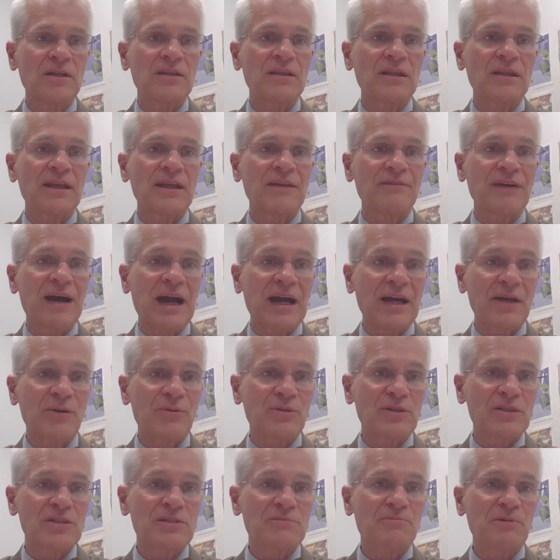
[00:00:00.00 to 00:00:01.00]
They have
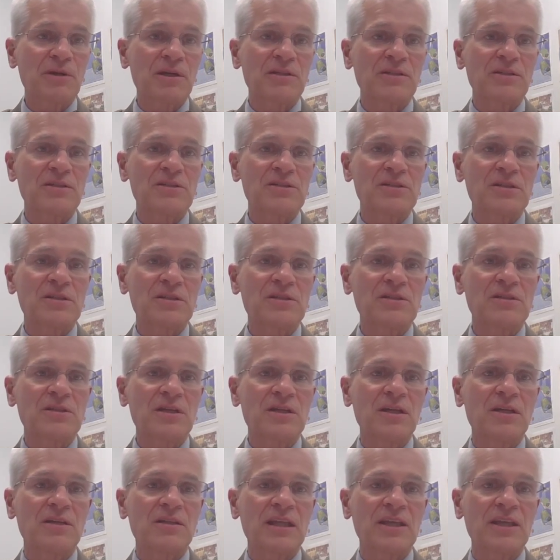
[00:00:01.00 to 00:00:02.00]
high-risk pregnancies.
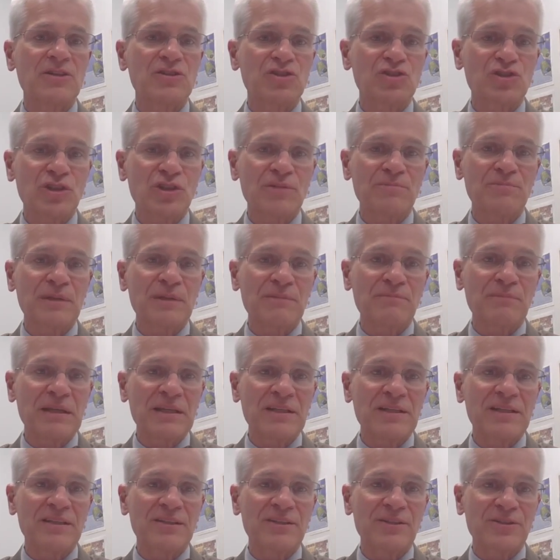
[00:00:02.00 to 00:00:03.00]
They should be
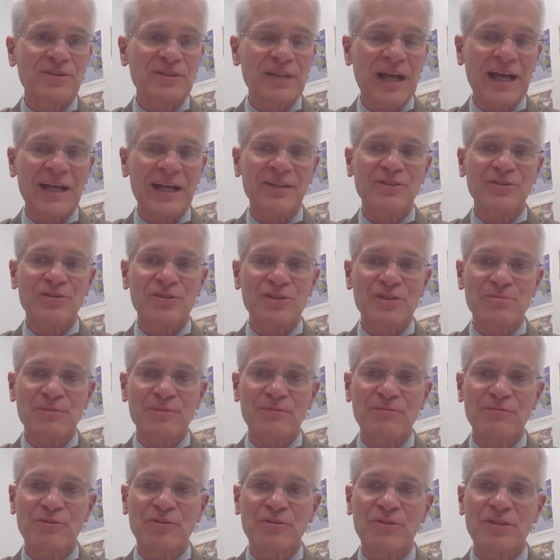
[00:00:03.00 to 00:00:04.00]
meeting their doctors
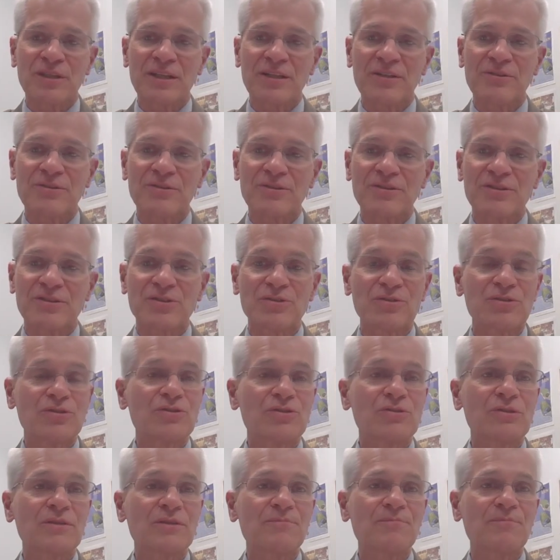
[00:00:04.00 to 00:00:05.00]
before they go to
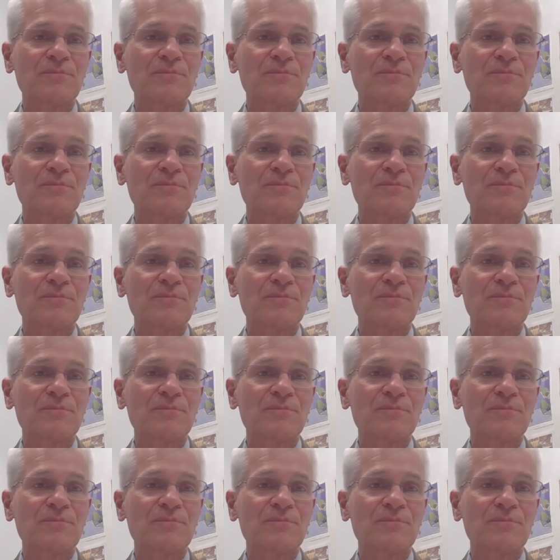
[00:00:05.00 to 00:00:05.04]
surgery